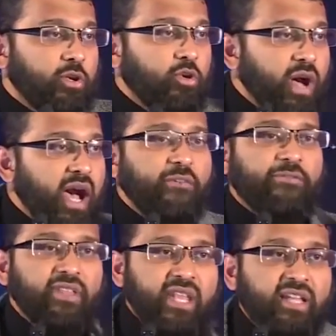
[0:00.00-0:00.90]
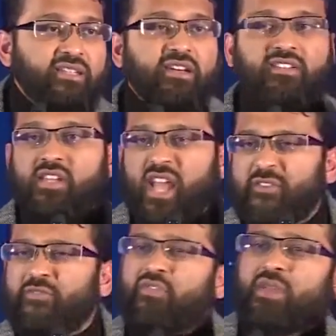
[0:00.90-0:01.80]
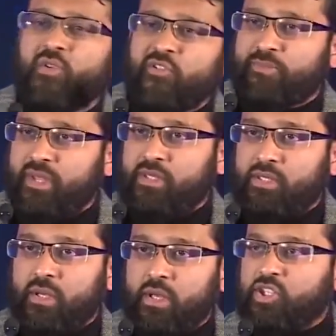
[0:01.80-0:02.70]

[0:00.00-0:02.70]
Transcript: You have fanatics in every movement.